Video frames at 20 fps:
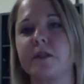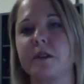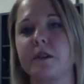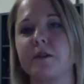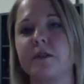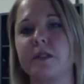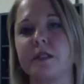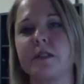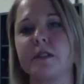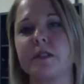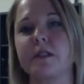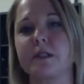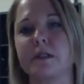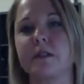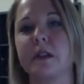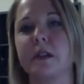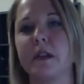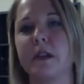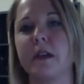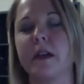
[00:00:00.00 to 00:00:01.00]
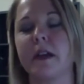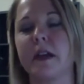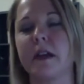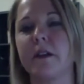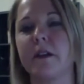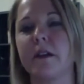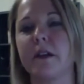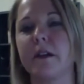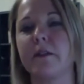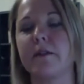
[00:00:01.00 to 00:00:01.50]
services
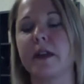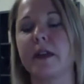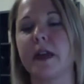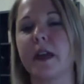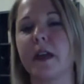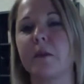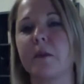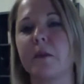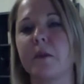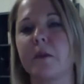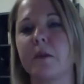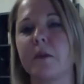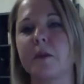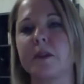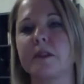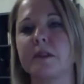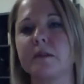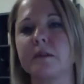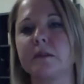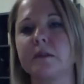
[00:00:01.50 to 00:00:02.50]
area of the campus.